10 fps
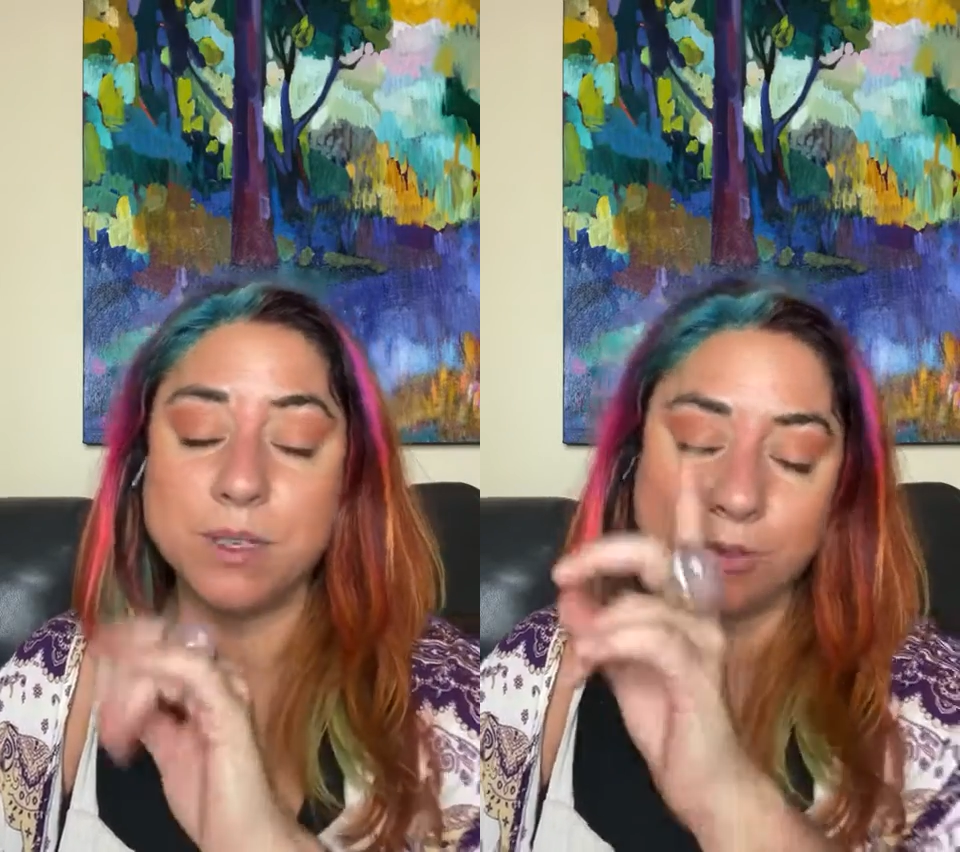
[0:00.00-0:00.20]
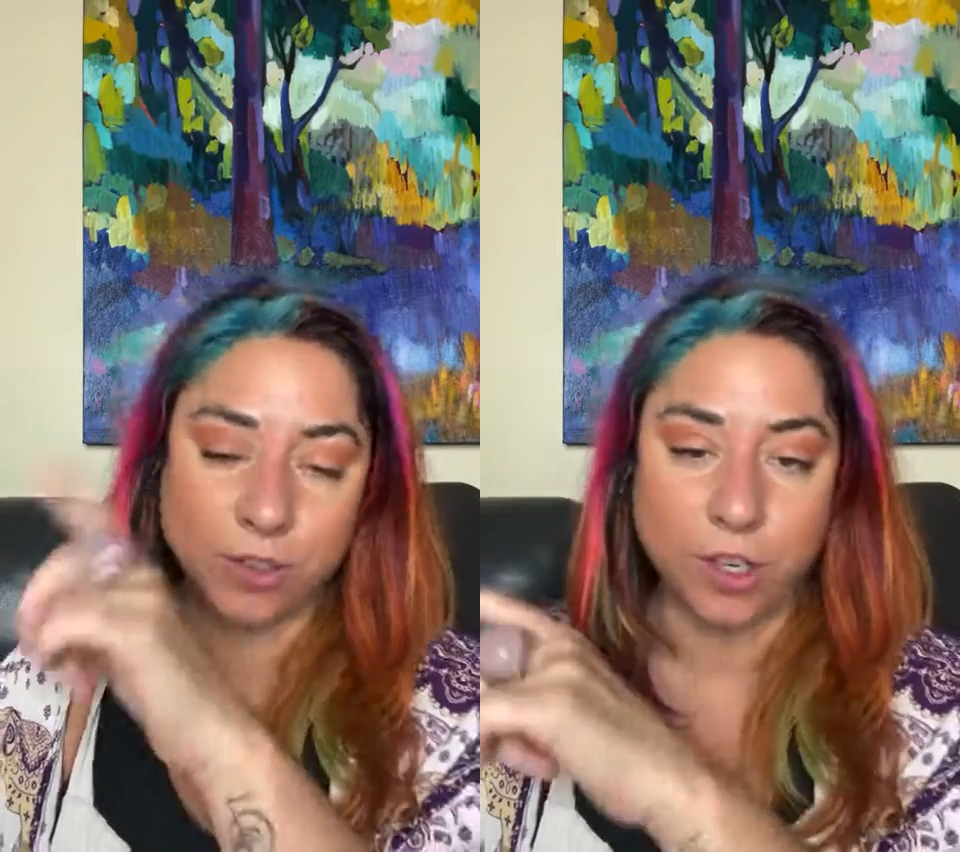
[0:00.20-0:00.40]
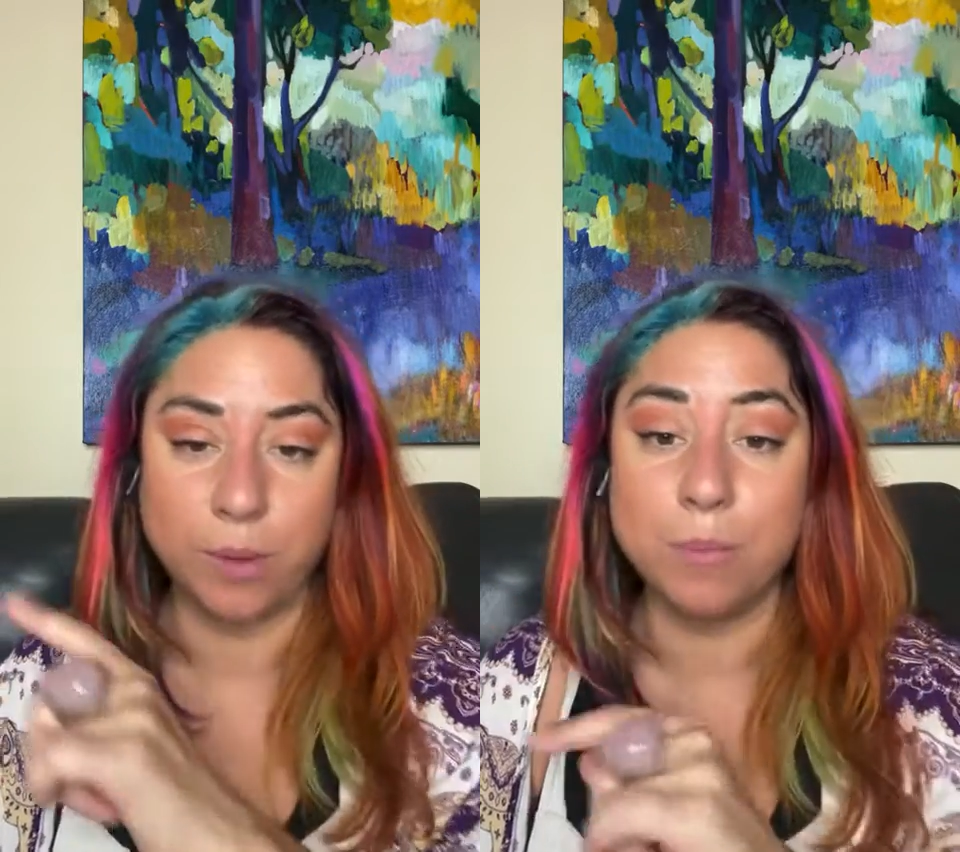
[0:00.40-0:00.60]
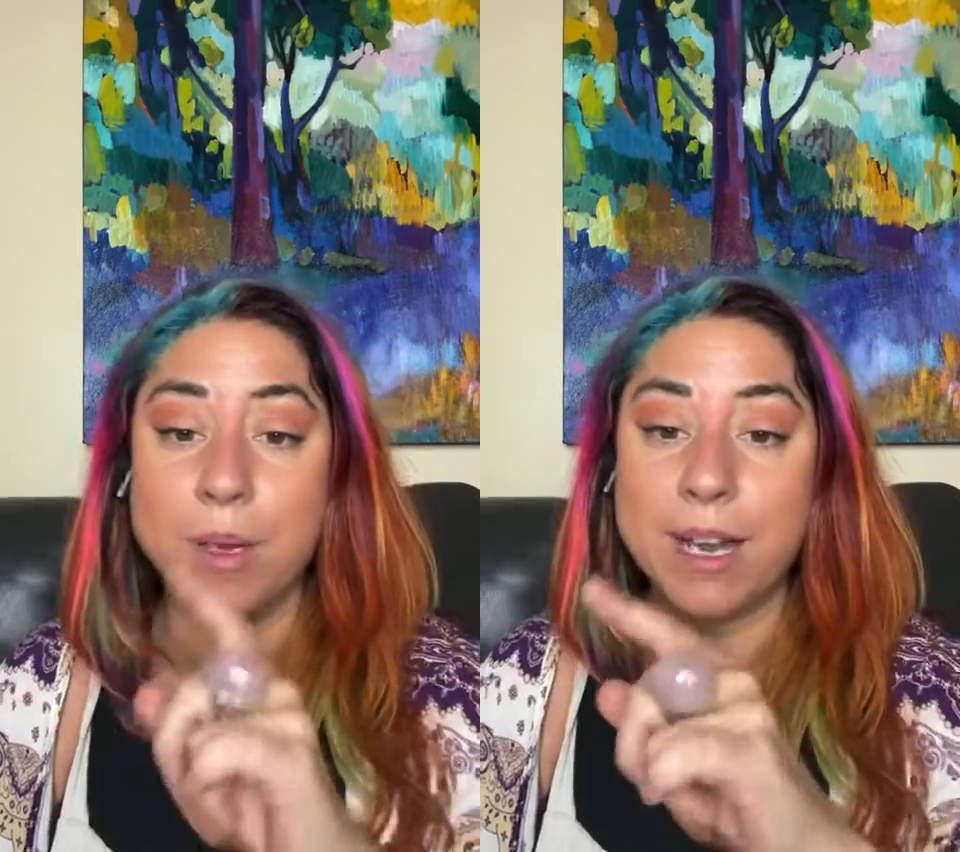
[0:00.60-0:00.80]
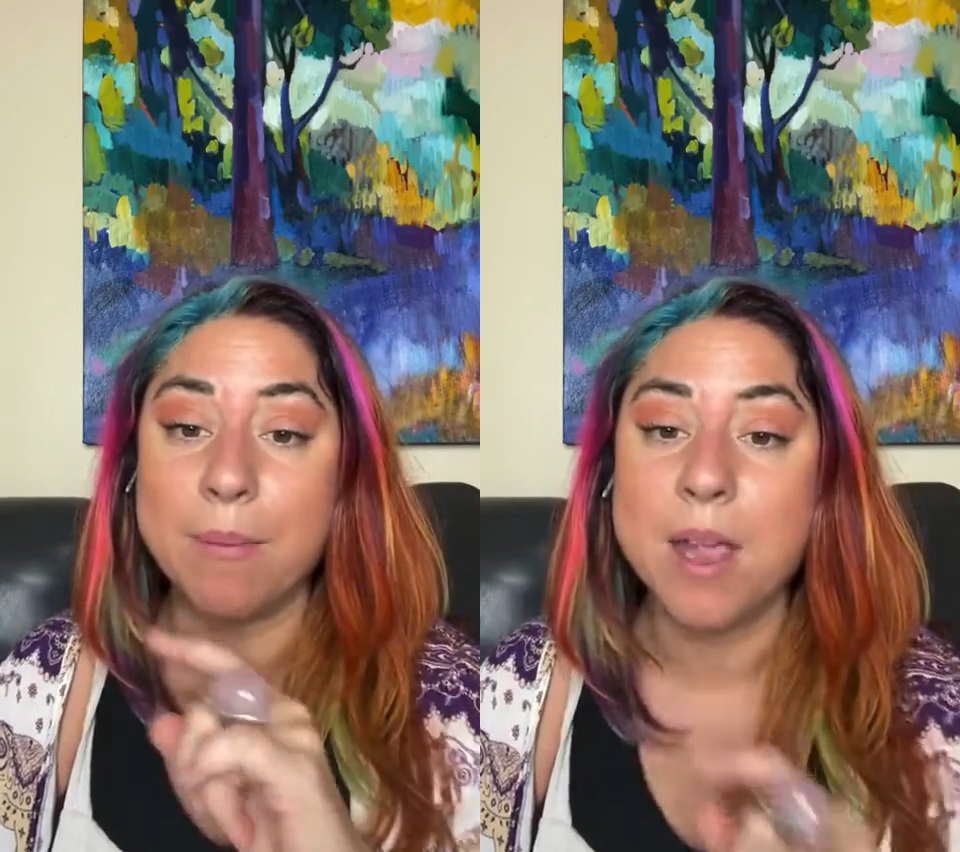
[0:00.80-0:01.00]
Different Jenna.
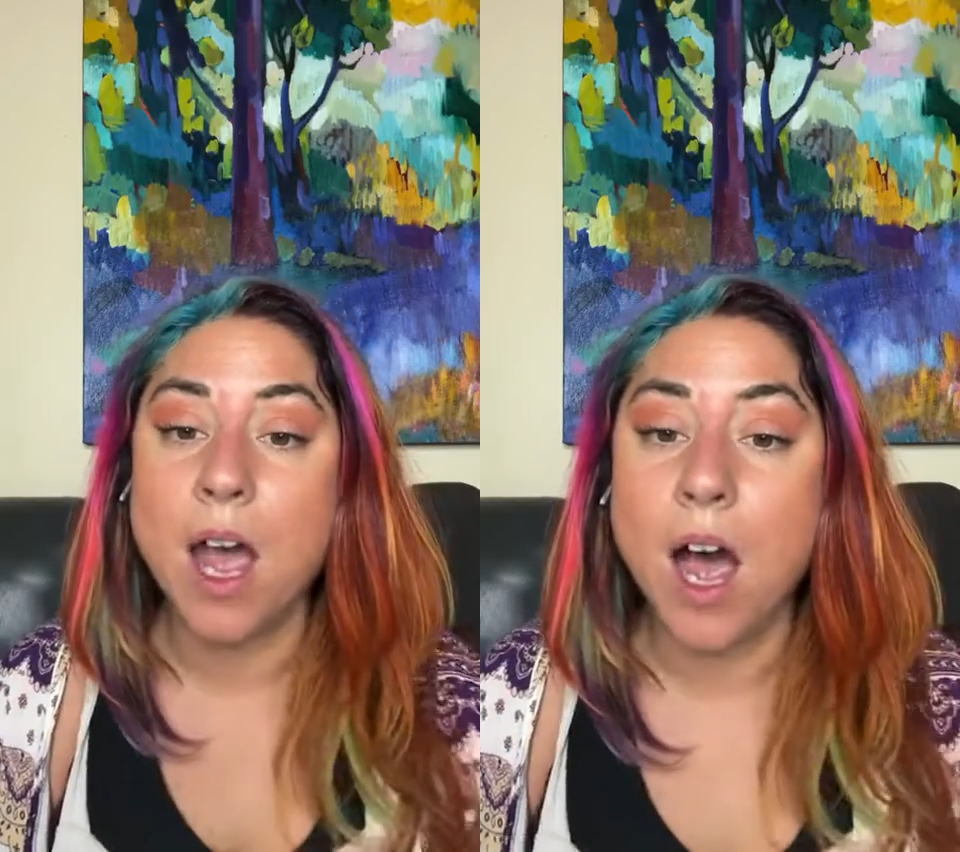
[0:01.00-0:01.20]
But yeah.